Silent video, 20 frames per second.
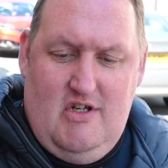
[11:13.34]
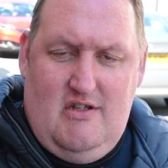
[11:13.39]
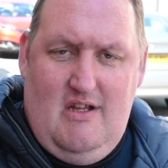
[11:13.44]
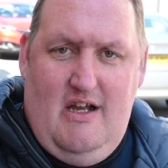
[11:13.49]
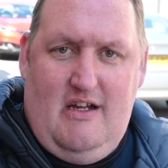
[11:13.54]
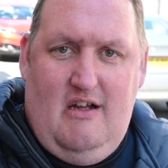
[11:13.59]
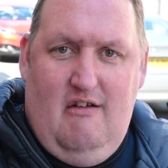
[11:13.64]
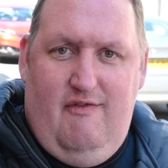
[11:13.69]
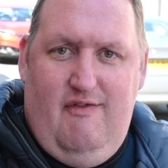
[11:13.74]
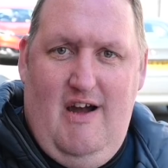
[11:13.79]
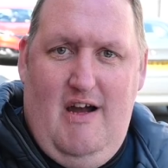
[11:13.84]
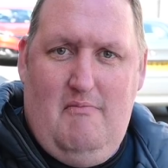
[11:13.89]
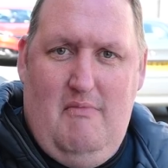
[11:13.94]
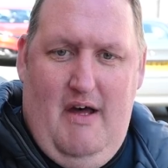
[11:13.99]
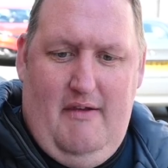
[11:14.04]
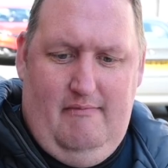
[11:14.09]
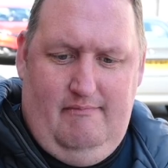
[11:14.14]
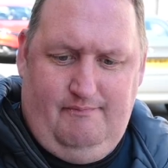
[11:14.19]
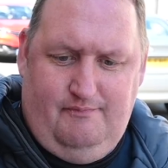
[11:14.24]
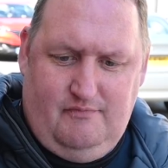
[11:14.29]
is like a fat
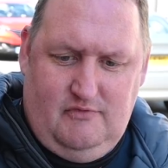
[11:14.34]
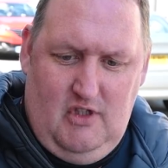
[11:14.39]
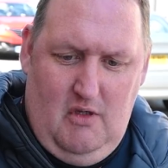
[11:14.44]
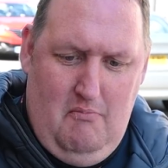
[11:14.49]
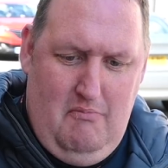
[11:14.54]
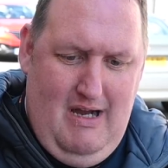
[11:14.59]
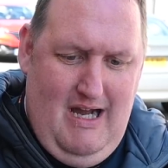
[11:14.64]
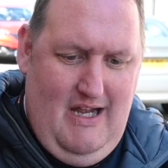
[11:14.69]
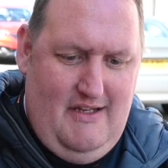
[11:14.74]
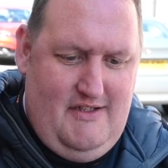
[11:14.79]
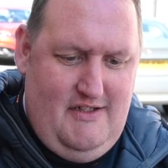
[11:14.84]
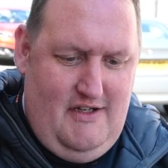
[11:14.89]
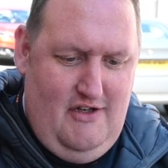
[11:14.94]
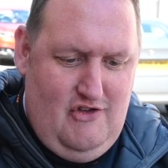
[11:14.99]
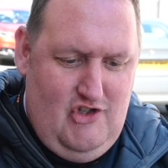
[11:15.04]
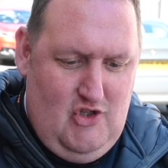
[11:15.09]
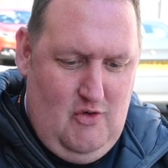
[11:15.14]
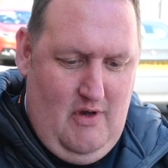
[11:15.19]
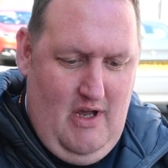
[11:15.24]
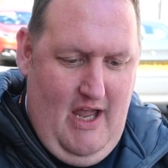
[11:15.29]
man biting
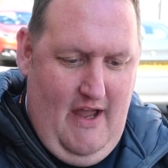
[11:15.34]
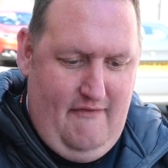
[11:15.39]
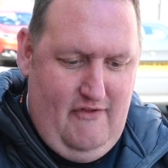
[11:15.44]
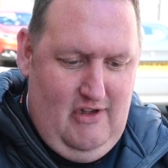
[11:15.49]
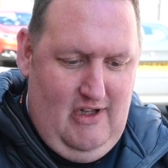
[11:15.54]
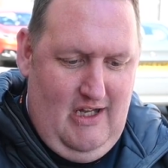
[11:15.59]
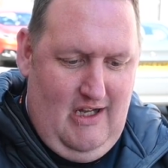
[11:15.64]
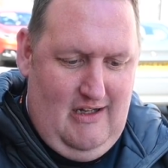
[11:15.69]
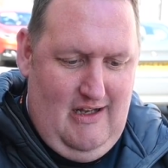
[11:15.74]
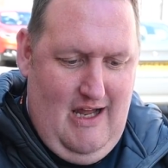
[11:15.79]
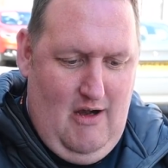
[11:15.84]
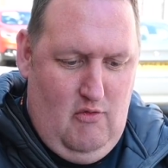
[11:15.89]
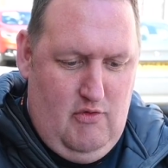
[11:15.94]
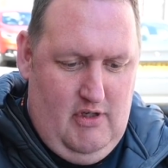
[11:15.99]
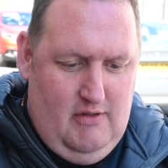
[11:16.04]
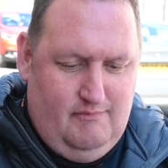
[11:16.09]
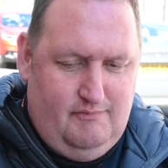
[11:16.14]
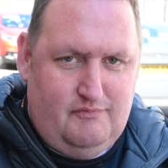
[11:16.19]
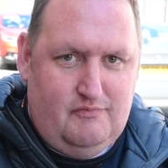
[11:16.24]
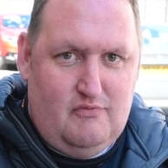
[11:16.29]
into a heavenly
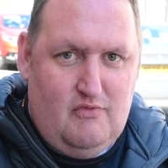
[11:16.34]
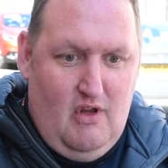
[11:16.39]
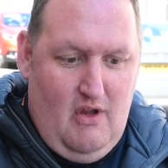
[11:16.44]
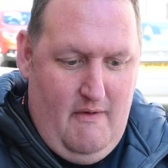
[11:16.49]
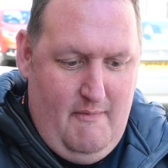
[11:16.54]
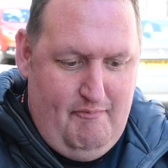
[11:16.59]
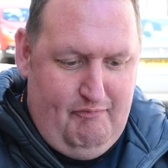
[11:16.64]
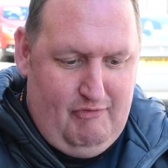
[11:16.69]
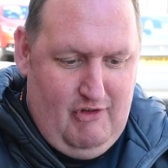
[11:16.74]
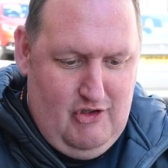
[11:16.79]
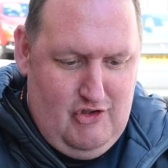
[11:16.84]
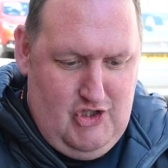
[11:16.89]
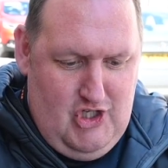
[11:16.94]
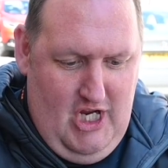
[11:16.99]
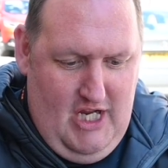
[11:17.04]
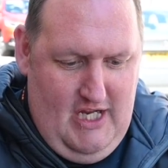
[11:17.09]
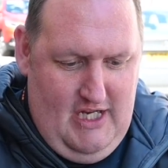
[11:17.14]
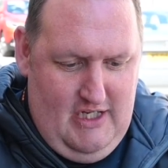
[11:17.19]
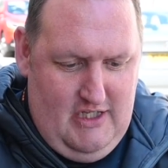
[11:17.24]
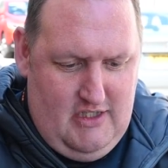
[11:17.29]
cloud.
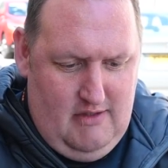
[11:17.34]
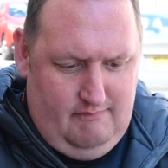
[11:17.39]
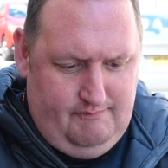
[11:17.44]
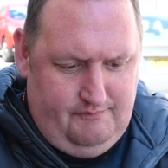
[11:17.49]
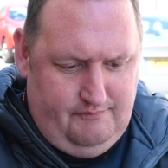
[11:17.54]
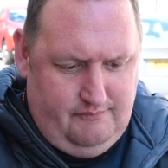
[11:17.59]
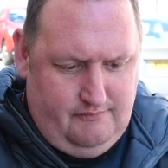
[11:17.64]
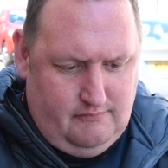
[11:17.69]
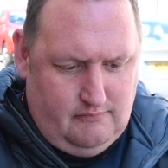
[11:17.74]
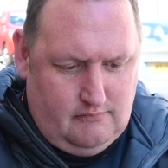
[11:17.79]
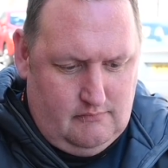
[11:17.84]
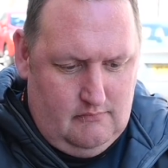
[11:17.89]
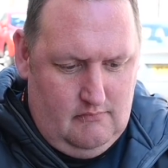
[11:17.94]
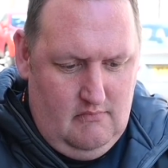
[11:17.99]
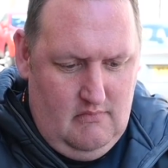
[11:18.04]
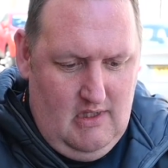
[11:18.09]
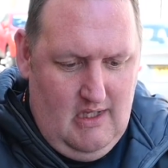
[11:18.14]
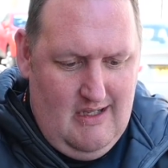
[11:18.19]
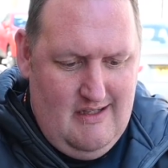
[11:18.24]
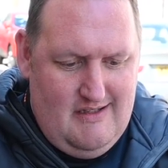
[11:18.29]
Cheese,
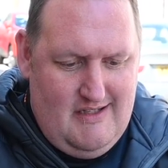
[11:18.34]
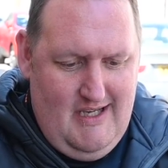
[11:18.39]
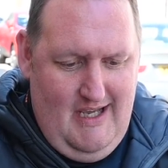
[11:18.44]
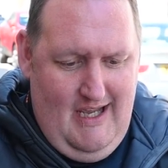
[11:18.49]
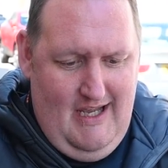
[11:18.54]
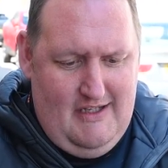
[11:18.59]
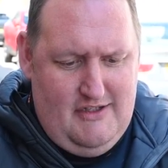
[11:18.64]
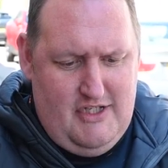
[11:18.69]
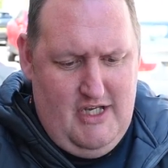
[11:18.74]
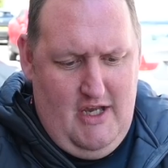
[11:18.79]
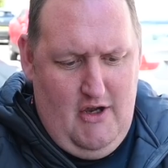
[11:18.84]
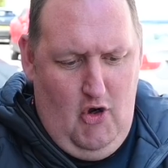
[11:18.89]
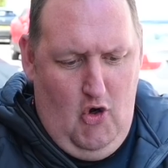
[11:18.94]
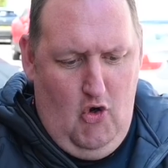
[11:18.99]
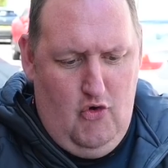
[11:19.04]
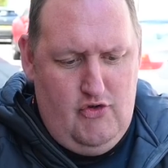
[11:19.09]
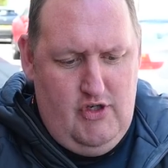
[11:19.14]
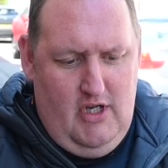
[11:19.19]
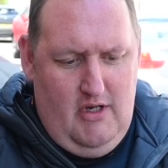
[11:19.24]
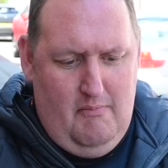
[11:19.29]
tatty,
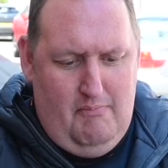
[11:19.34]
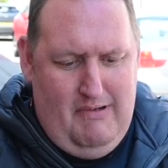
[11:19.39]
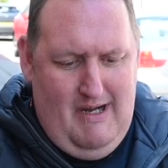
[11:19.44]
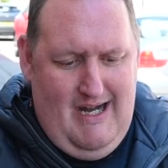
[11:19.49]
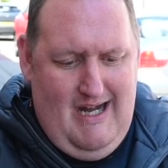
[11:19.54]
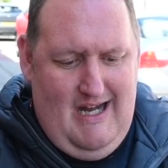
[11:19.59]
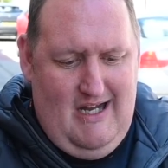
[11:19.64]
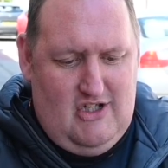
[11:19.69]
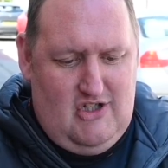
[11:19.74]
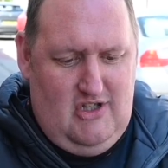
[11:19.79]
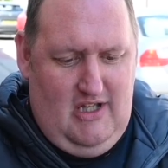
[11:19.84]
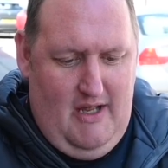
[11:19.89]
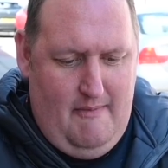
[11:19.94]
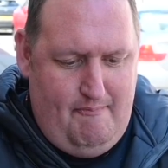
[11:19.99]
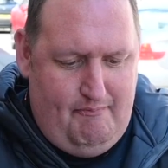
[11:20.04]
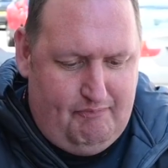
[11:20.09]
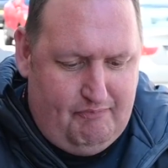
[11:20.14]
onion, parsley.